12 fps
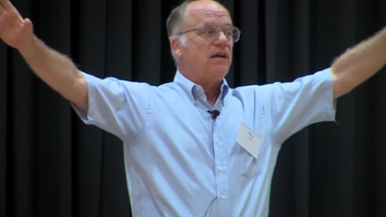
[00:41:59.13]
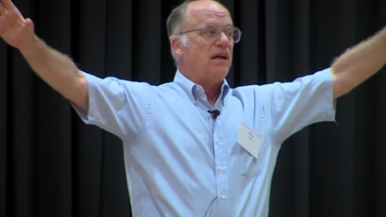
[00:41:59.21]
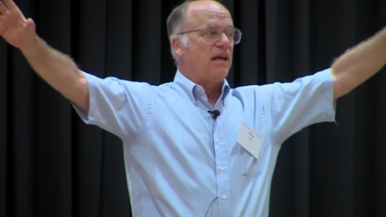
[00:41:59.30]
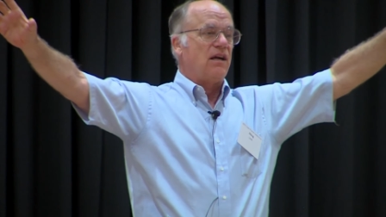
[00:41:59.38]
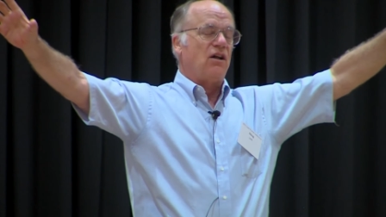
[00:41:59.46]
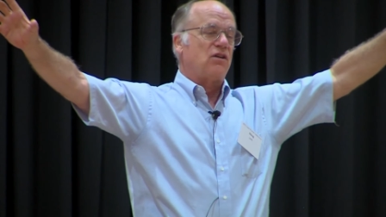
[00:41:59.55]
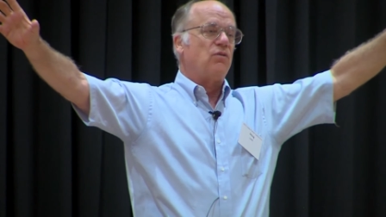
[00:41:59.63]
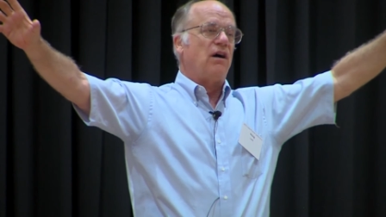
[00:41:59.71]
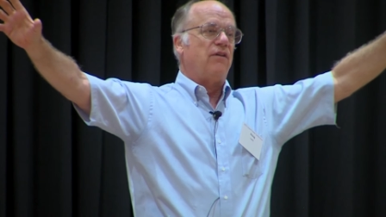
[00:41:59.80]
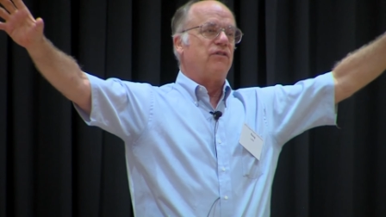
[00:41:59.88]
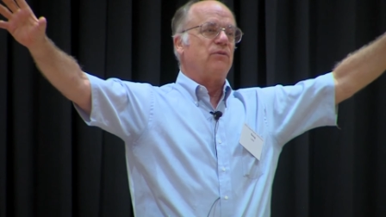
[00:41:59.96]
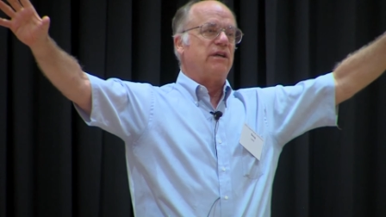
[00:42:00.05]
And all too
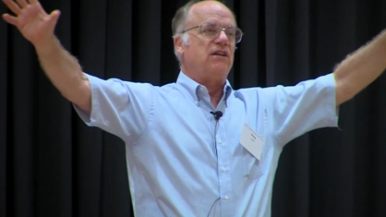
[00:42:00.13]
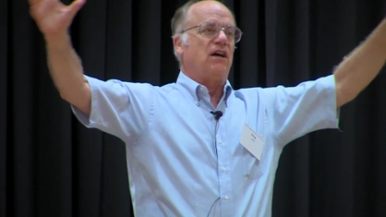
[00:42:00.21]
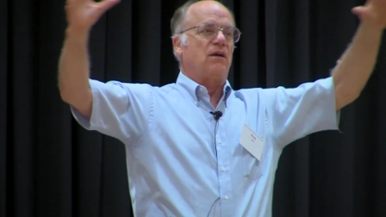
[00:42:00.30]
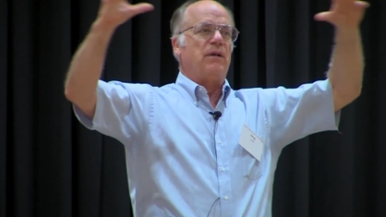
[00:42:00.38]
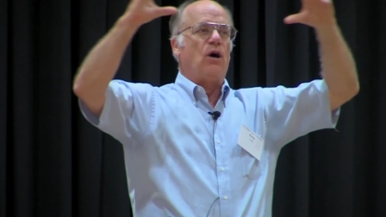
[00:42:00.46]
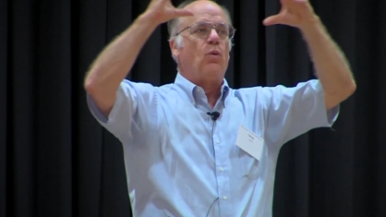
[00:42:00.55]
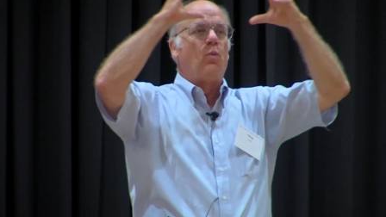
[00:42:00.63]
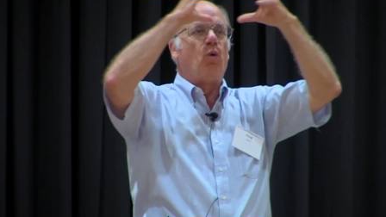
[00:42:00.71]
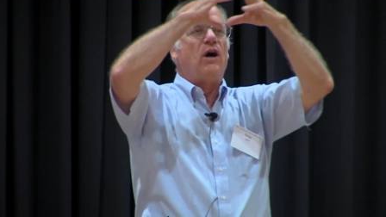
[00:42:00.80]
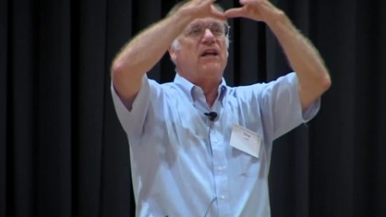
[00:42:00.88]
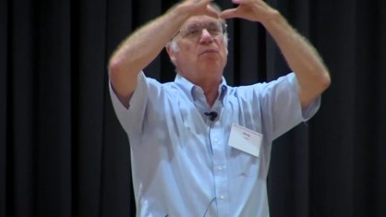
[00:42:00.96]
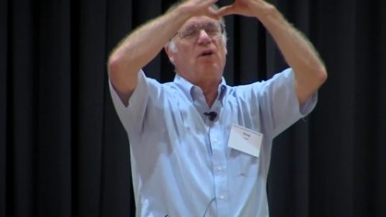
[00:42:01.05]
often we talk about
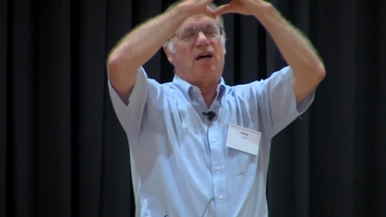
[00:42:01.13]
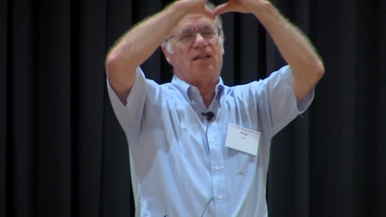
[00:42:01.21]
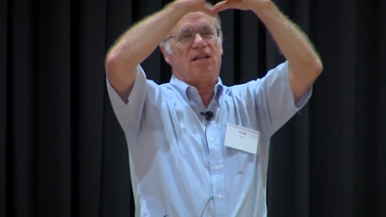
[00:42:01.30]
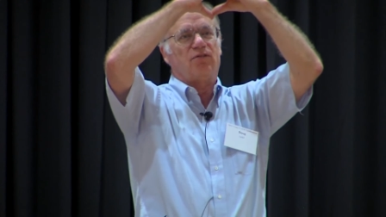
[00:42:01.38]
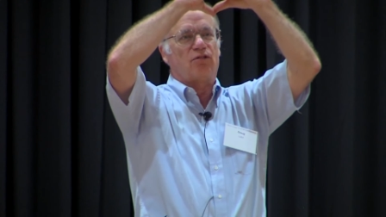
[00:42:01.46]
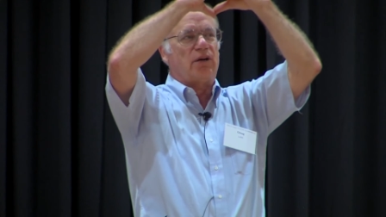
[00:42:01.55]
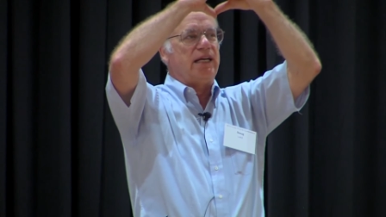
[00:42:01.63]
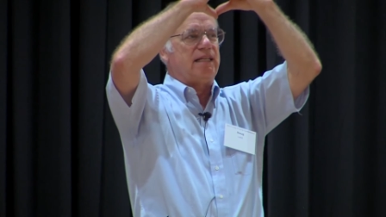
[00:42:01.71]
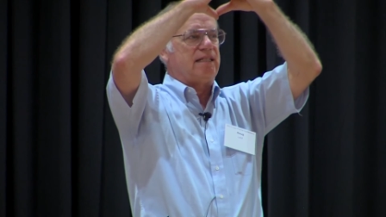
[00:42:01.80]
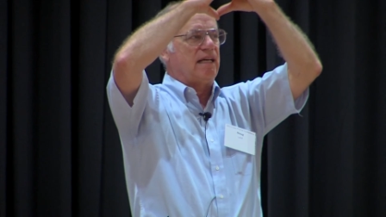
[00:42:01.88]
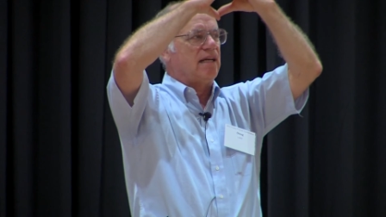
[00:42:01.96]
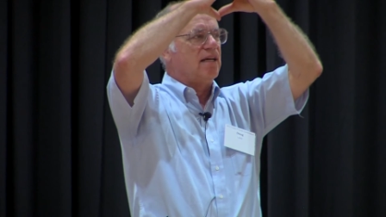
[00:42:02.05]
one model of
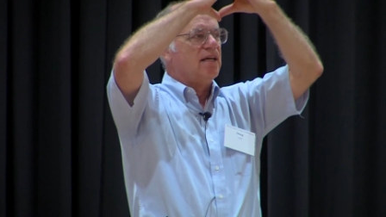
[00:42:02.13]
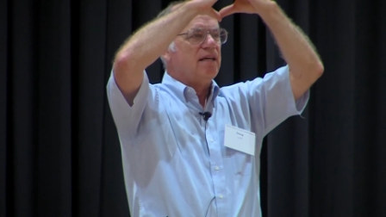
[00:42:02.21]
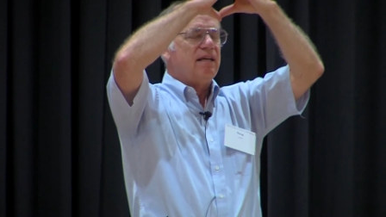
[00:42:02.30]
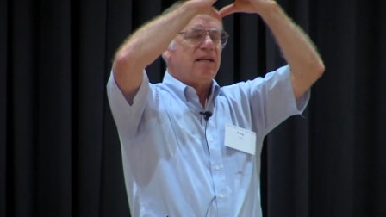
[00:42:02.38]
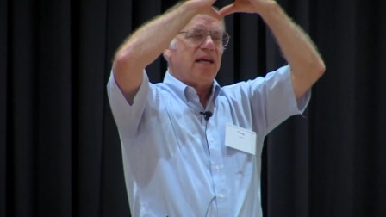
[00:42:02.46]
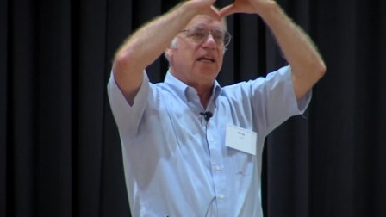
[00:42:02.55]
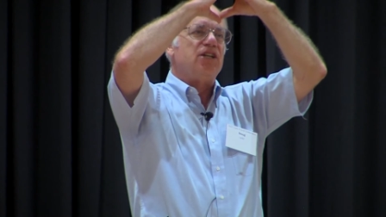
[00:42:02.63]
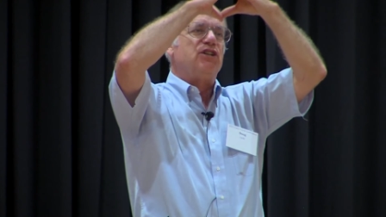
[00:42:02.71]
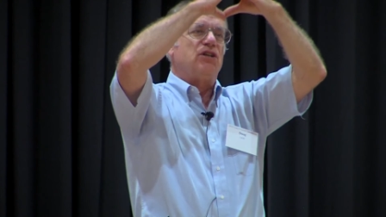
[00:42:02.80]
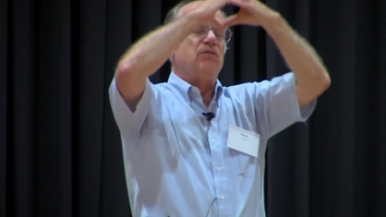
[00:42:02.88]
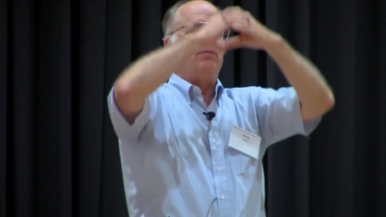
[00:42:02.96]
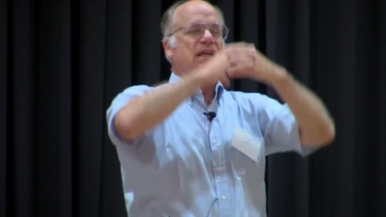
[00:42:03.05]
grazing, and it
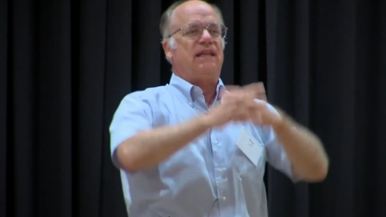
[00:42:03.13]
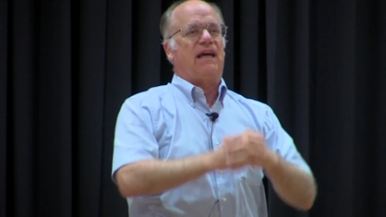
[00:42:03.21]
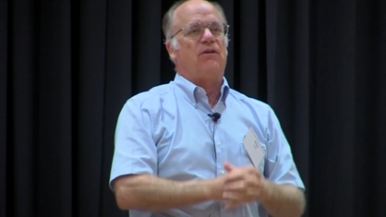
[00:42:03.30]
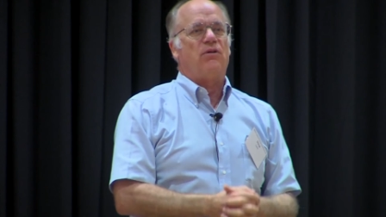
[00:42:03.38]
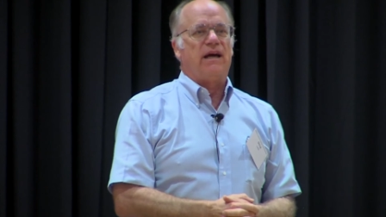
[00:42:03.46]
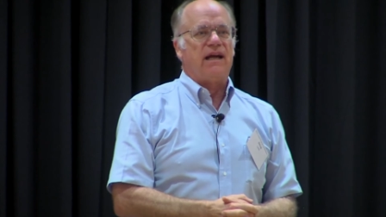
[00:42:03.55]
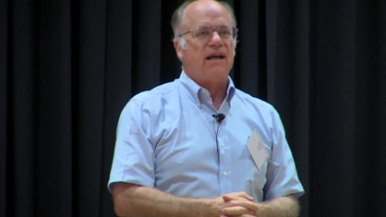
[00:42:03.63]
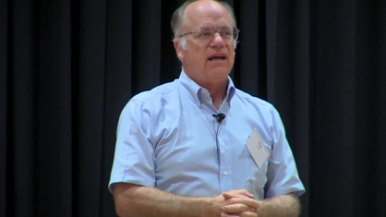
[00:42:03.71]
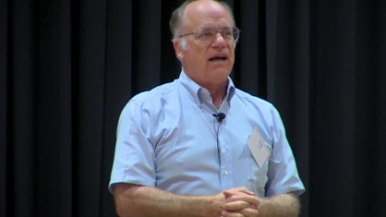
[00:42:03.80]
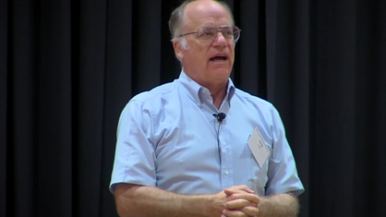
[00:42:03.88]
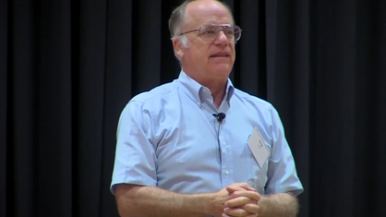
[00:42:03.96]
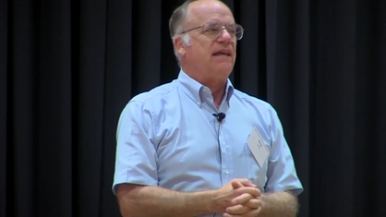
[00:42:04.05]
shouldn't be that way.
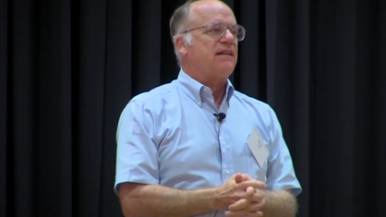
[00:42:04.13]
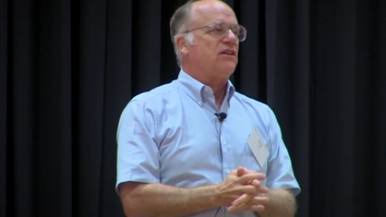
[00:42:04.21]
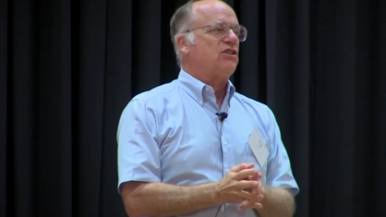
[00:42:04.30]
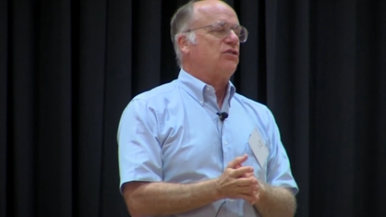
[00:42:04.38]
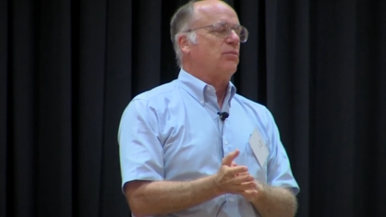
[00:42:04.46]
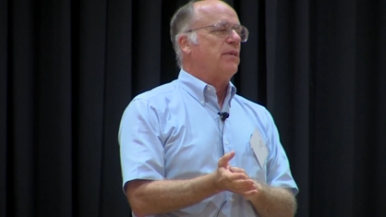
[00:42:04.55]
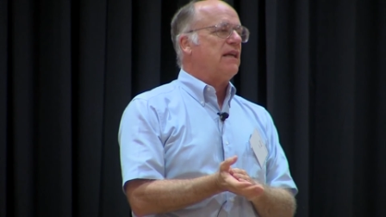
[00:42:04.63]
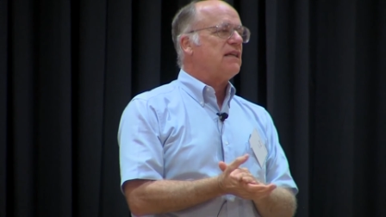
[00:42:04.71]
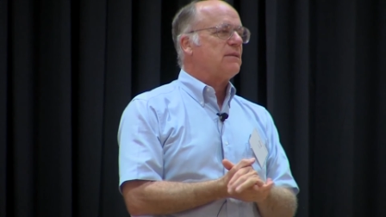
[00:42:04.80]
I think there's tremendous